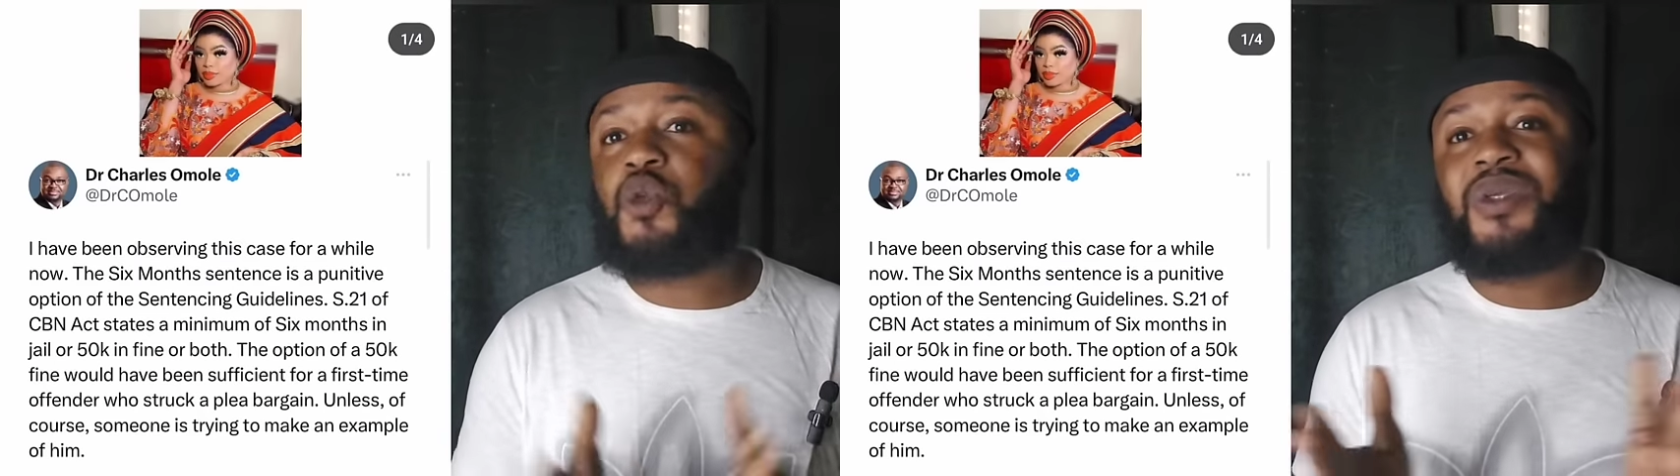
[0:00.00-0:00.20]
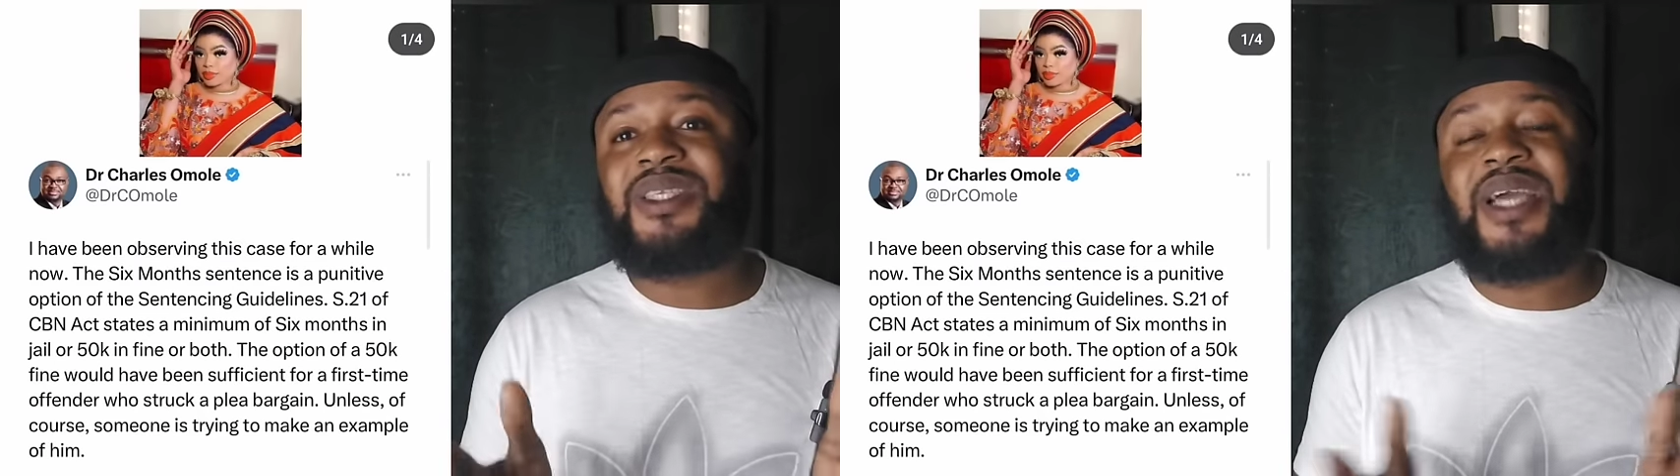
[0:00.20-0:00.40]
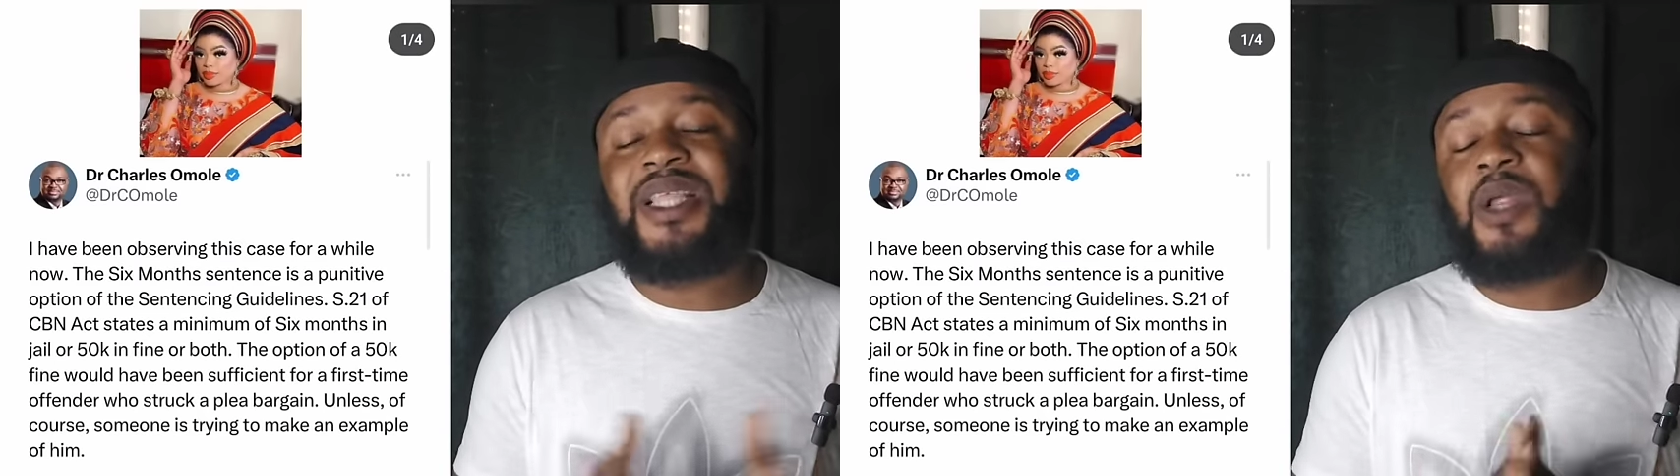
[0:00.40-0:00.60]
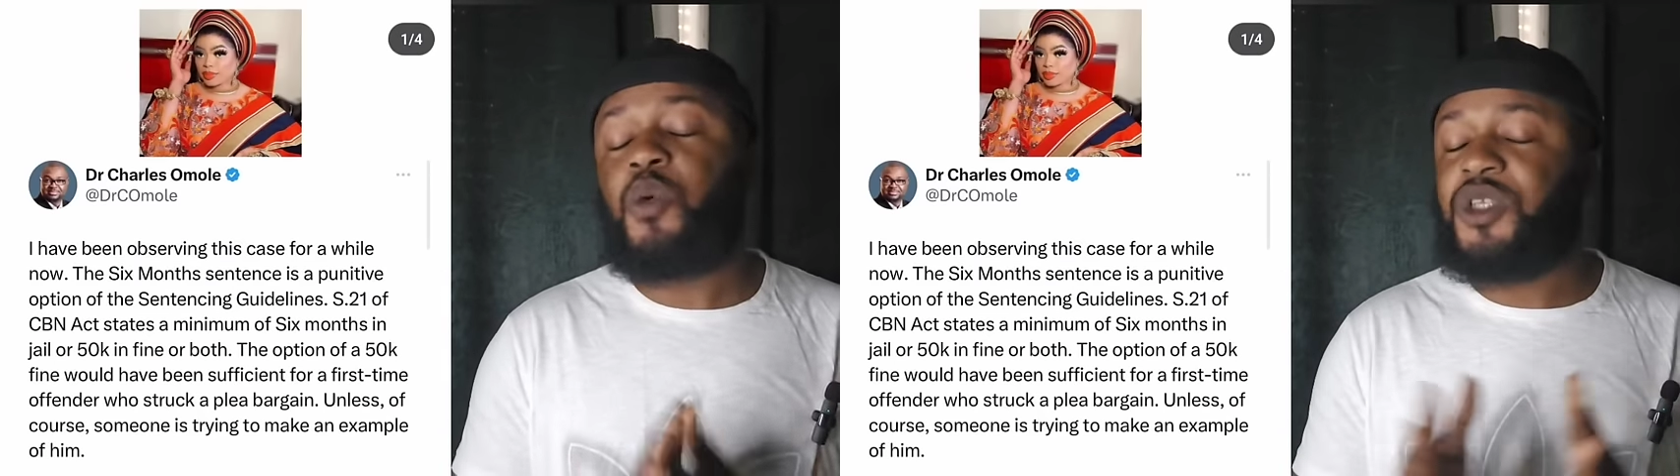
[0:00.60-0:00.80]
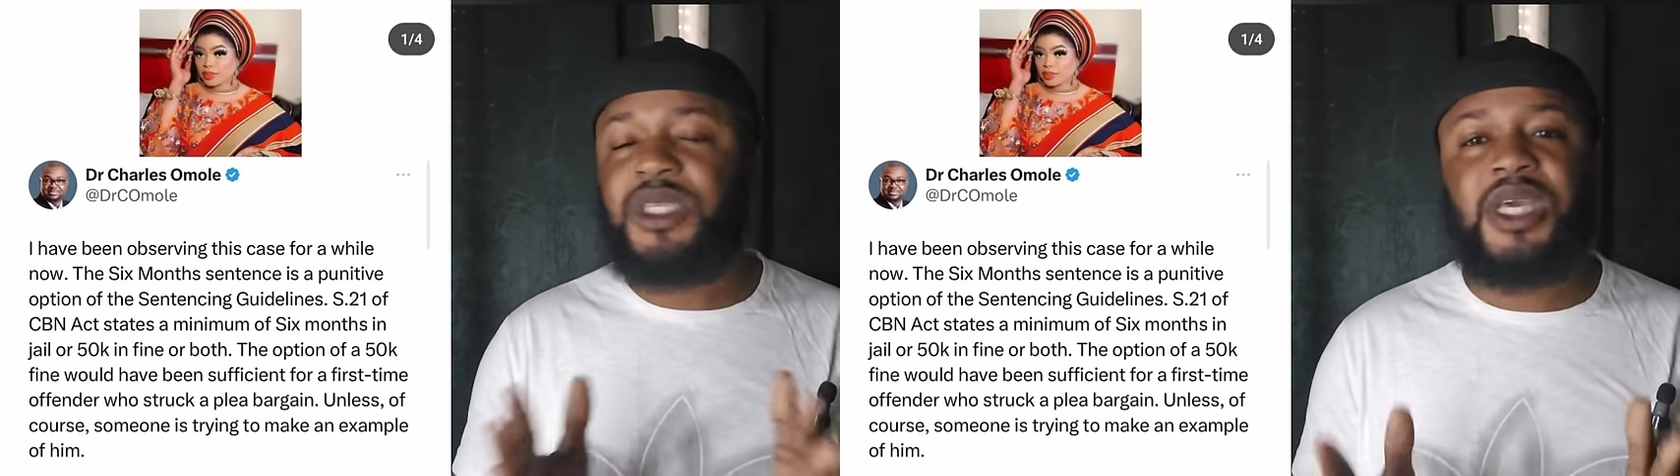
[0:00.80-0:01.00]
tweeted
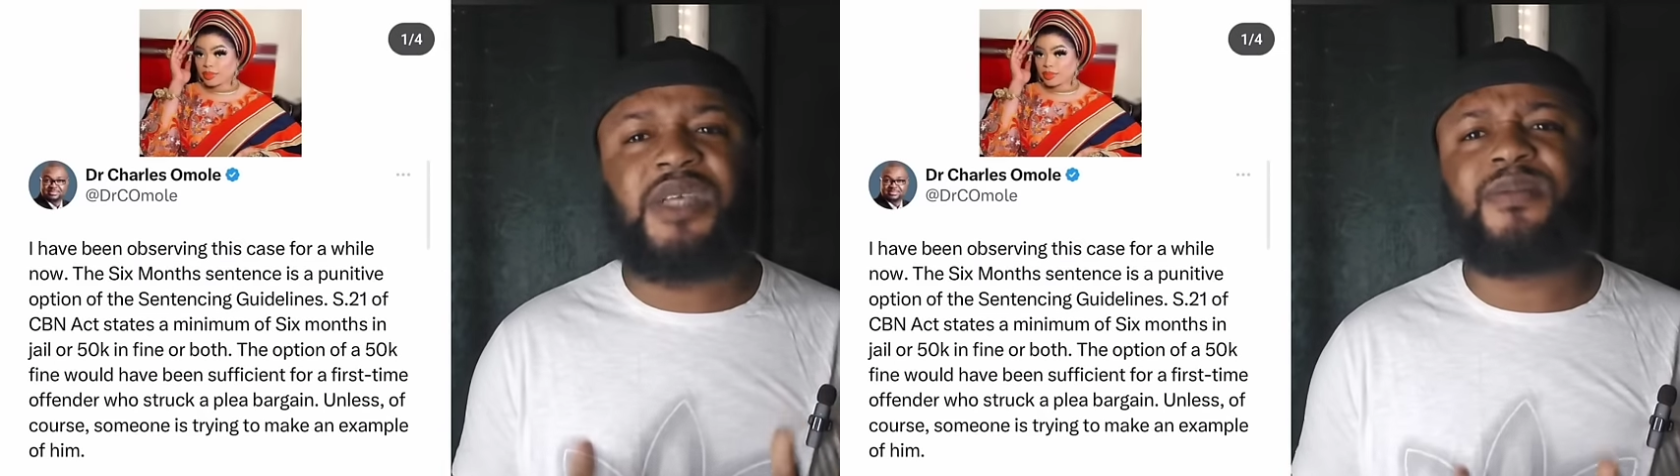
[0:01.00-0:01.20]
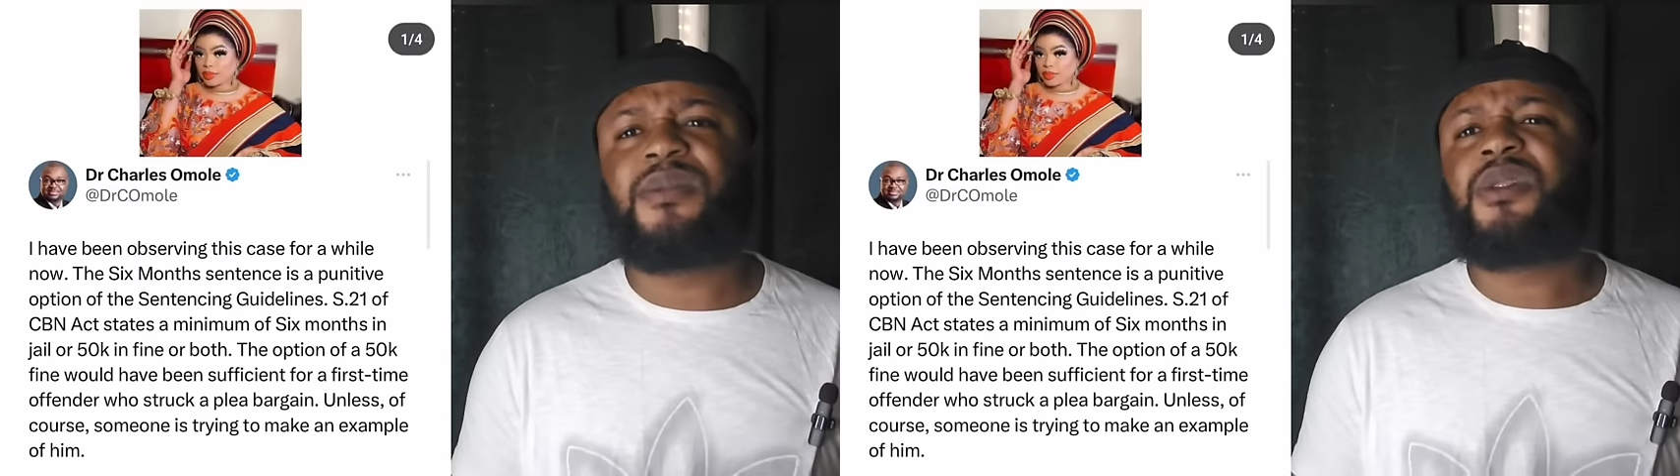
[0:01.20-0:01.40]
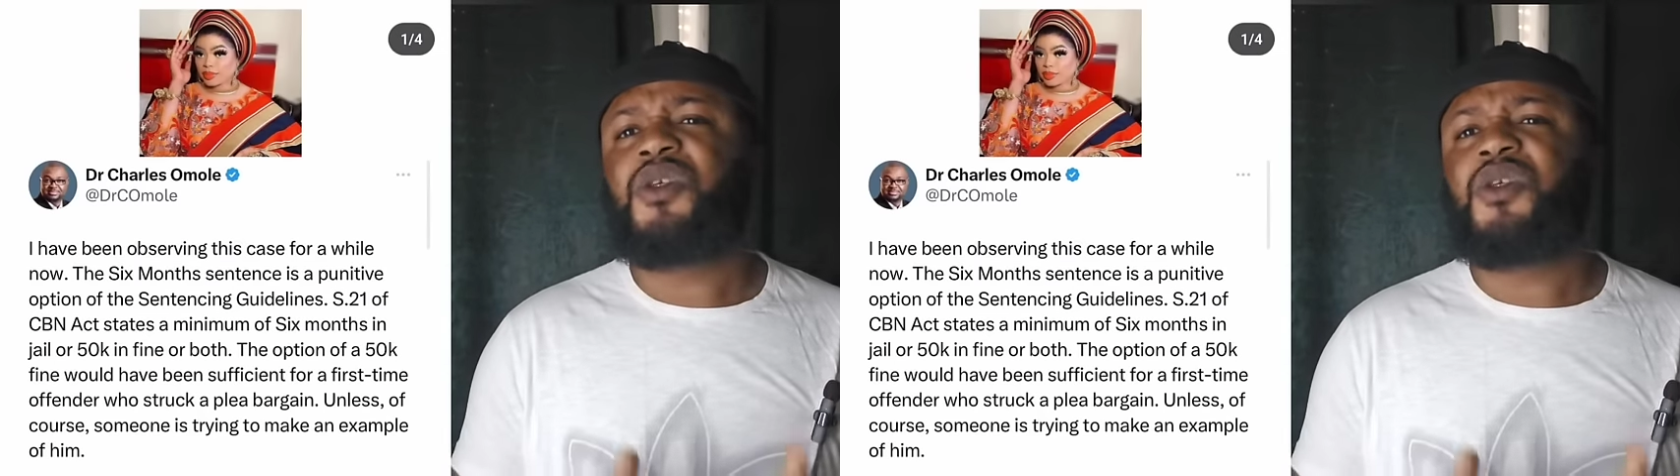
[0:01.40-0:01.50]
and was saying,